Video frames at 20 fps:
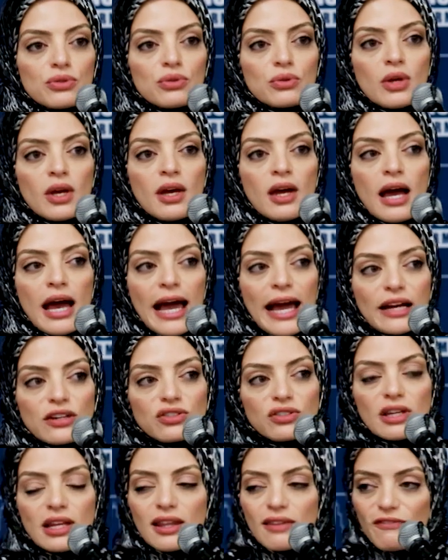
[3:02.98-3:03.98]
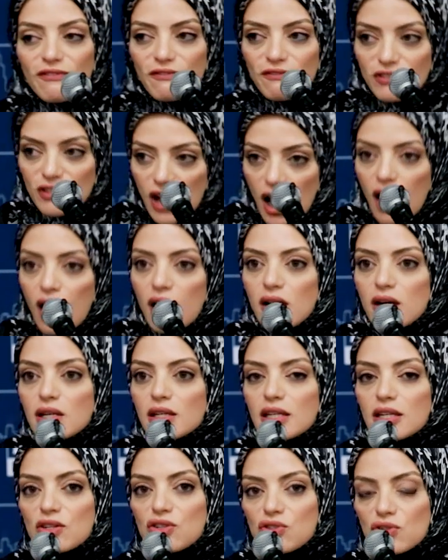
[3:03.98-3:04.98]
to actually
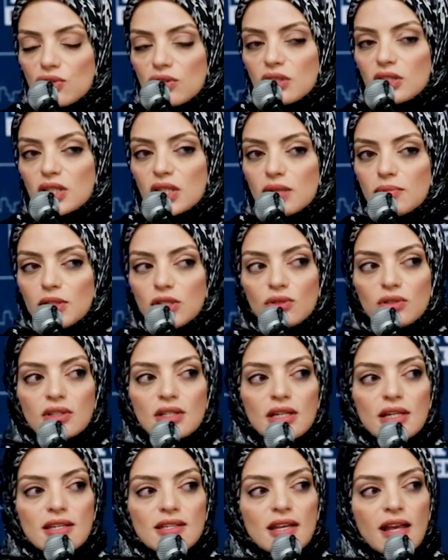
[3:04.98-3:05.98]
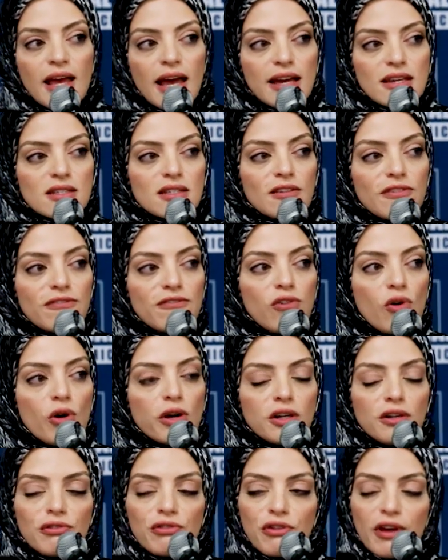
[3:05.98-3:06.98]
target certain communities as the
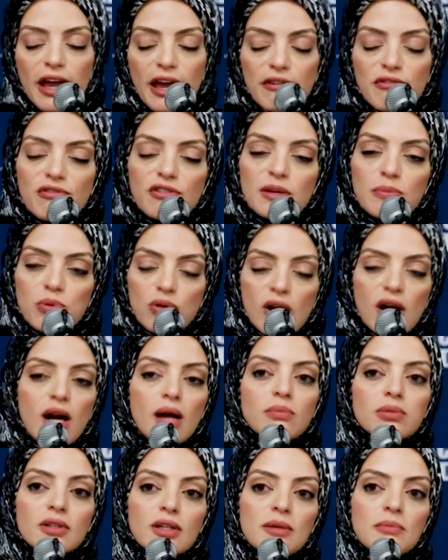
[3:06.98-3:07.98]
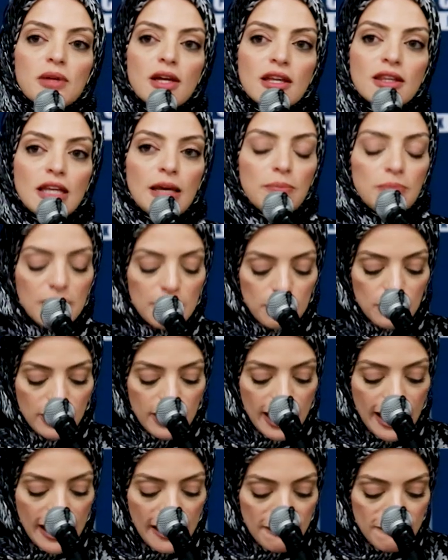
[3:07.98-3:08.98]
foil for every problem that people
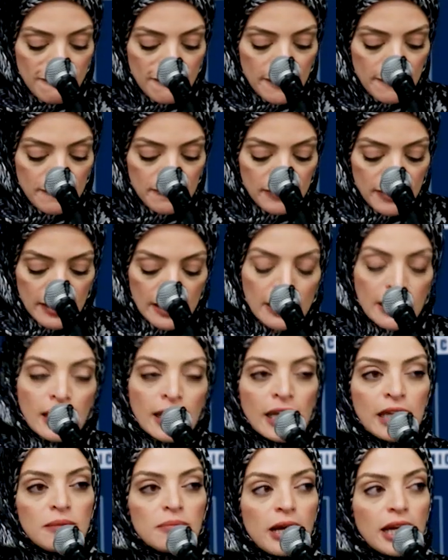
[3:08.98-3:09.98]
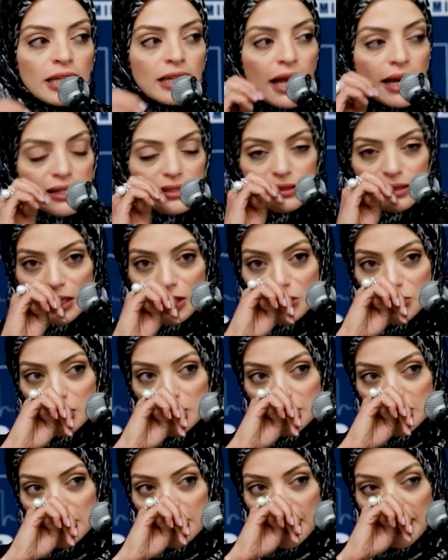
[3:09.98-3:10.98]
have. In my last
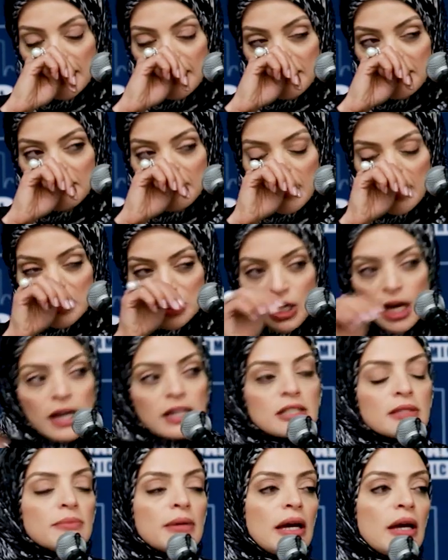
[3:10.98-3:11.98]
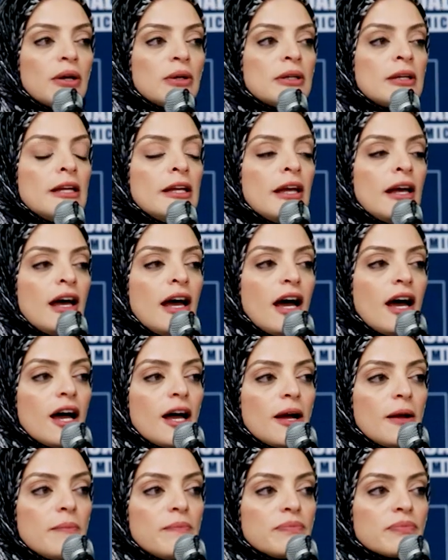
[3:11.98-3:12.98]
lecture today, I talked about
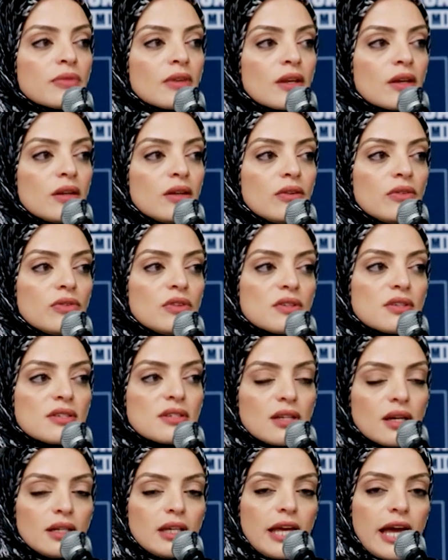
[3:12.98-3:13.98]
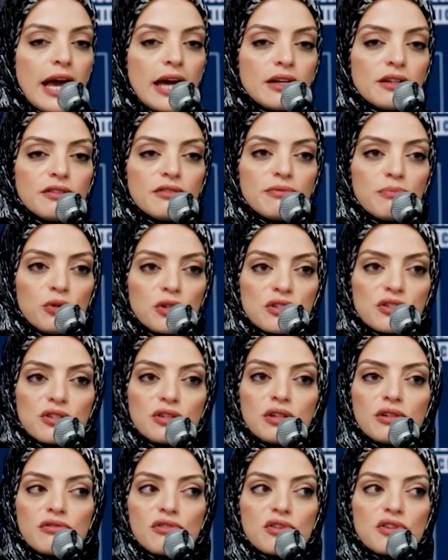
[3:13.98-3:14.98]
the study out of
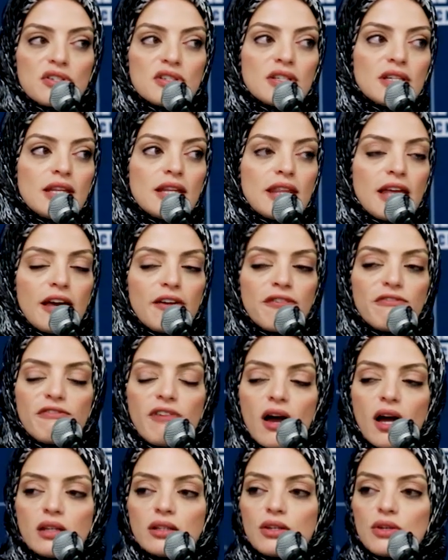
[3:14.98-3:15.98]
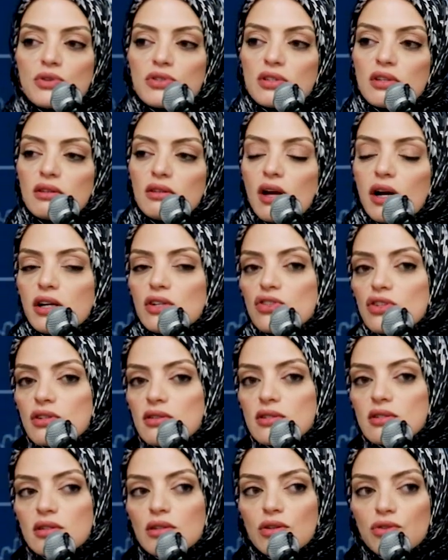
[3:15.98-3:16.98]
Princeton University that follows the
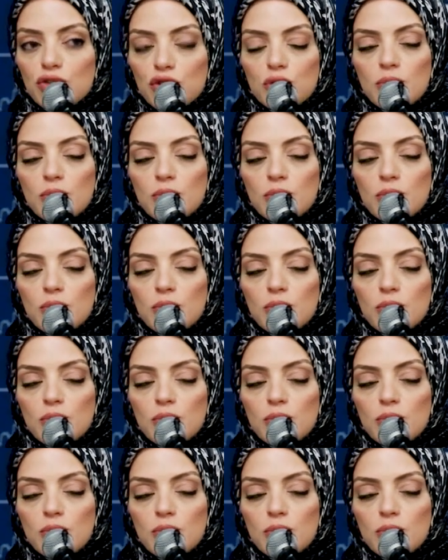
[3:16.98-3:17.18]
largest